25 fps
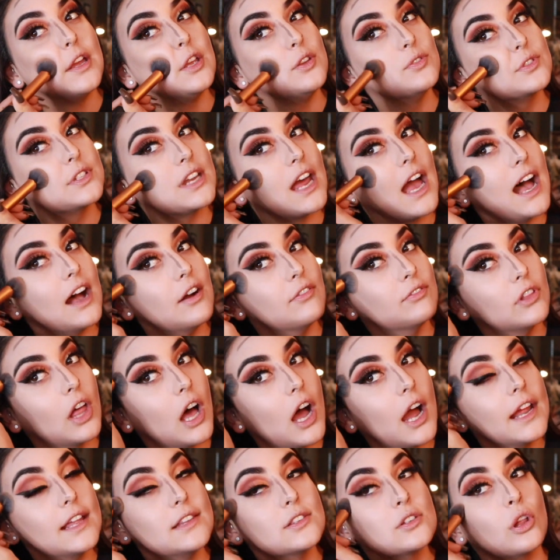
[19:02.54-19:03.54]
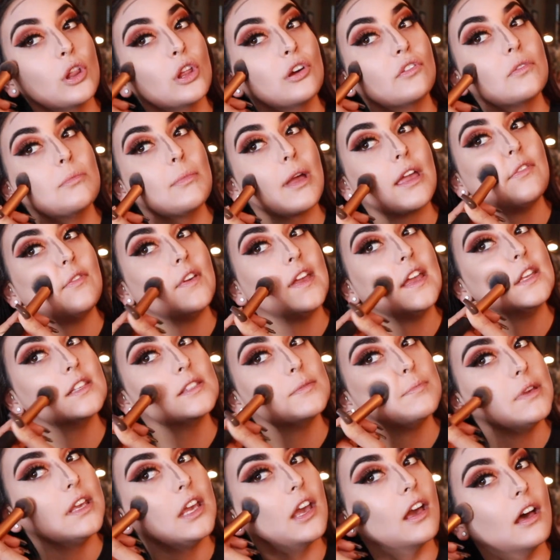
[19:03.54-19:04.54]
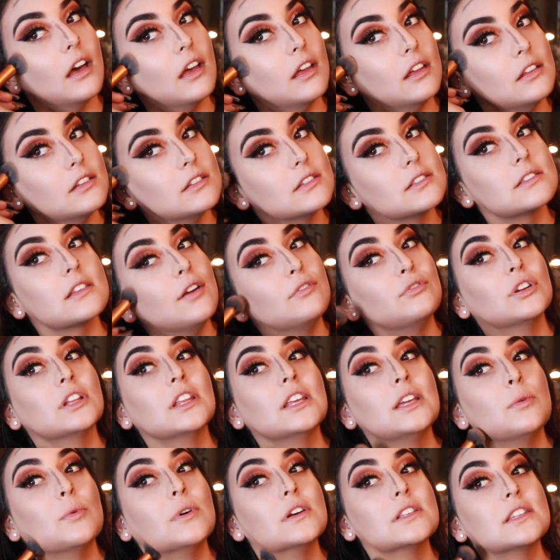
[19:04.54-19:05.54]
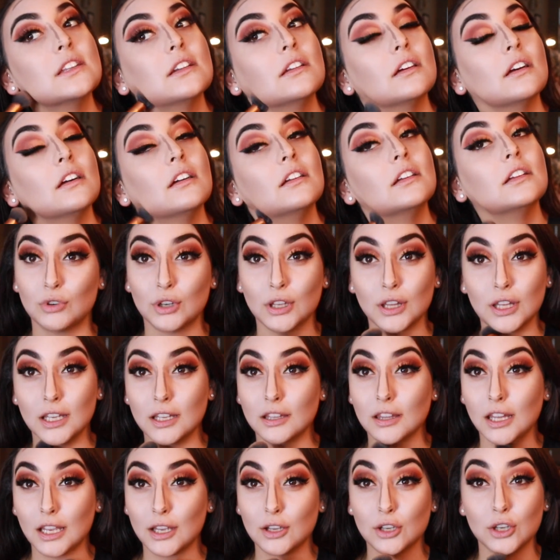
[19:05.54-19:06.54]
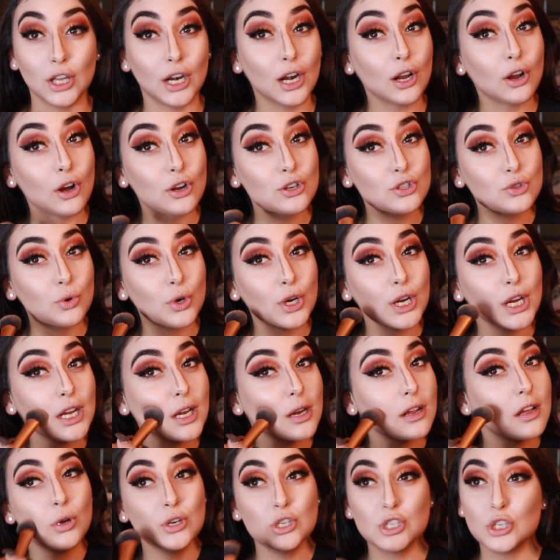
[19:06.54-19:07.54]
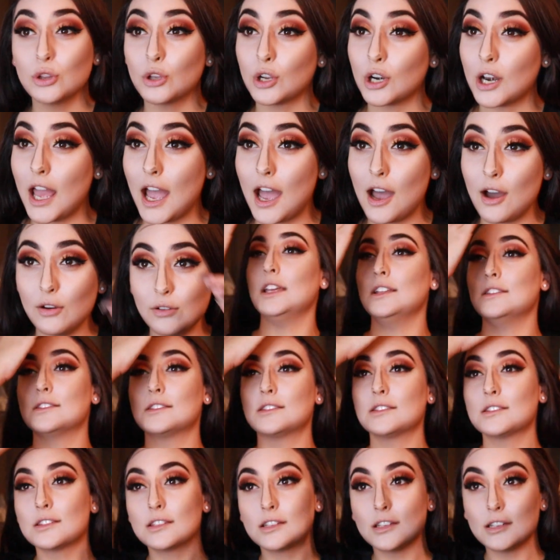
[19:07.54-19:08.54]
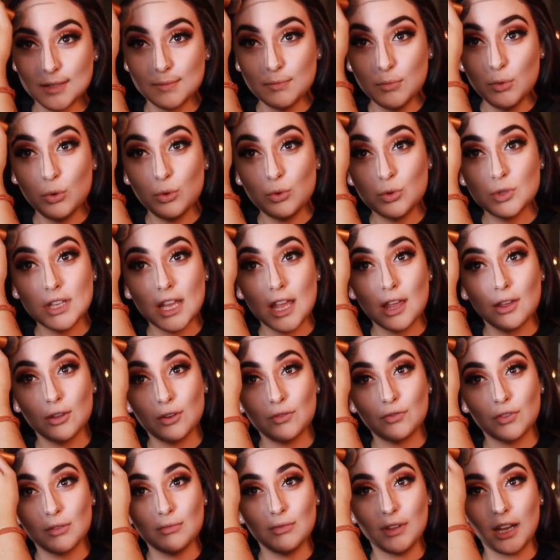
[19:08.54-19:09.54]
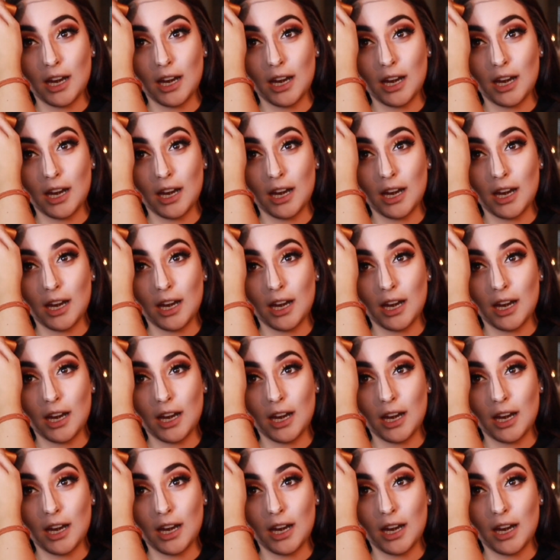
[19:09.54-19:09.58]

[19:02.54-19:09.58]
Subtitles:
I used to have lines all over my face because I really wasn't really like good at contouring. But once you learn how, it's smooth sailing from